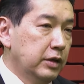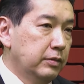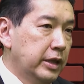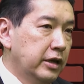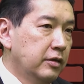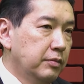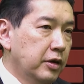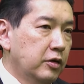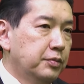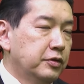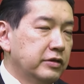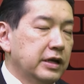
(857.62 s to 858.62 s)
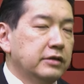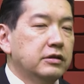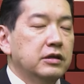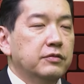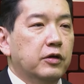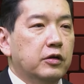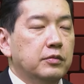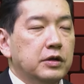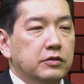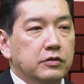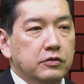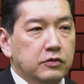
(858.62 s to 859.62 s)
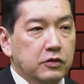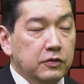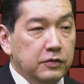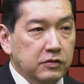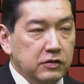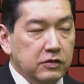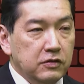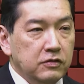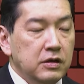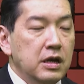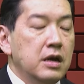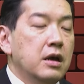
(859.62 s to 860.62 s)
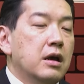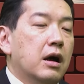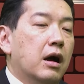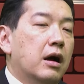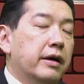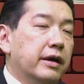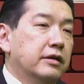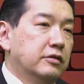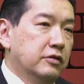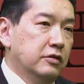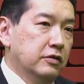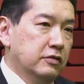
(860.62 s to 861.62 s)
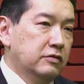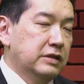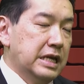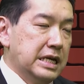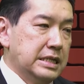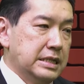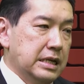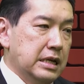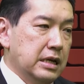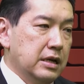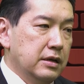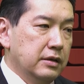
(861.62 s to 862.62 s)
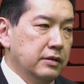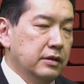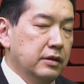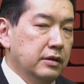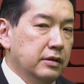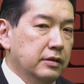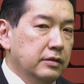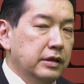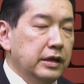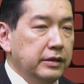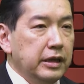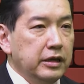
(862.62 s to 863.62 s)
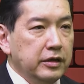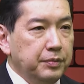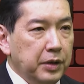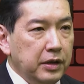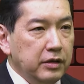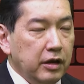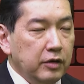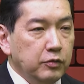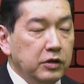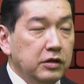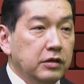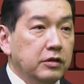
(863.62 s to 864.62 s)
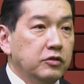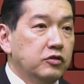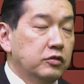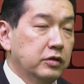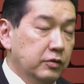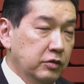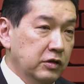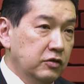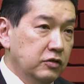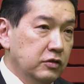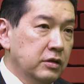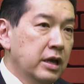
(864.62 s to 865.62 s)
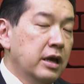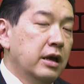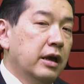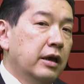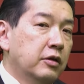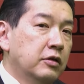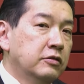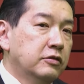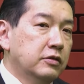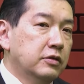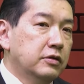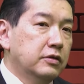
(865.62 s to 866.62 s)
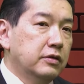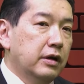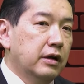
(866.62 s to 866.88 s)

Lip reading: they can better protect the environmental services and goods that that they depend on within the Churia region. And also,